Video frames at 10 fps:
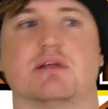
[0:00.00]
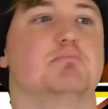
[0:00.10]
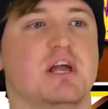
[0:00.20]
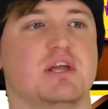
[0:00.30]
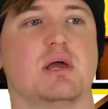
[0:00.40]
and
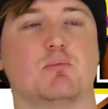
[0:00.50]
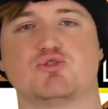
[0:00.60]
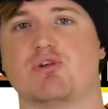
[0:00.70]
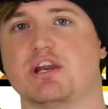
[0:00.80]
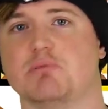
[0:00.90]
Mia Yim was
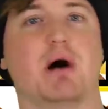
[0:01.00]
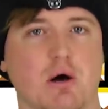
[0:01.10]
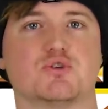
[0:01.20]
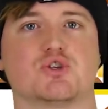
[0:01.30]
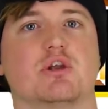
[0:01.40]
ready to
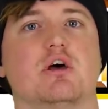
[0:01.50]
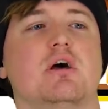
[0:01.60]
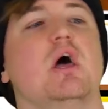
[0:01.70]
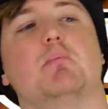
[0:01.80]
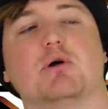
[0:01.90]
pounce on
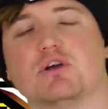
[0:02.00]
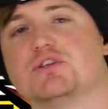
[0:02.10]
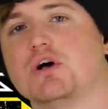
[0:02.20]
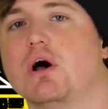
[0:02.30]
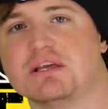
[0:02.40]
her, but
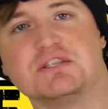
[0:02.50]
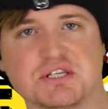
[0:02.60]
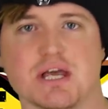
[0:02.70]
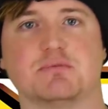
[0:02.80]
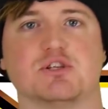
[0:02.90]
González
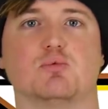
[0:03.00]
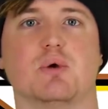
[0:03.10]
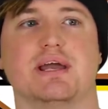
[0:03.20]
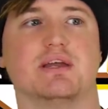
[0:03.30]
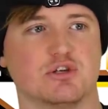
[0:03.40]
stepped in the
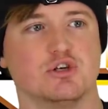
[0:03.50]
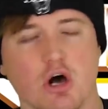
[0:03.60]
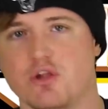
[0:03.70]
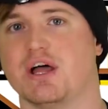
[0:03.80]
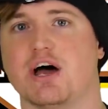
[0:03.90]
way and
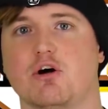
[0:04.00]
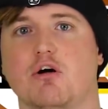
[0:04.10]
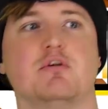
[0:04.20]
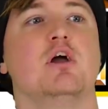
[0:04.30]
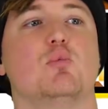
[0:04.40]
cut that off.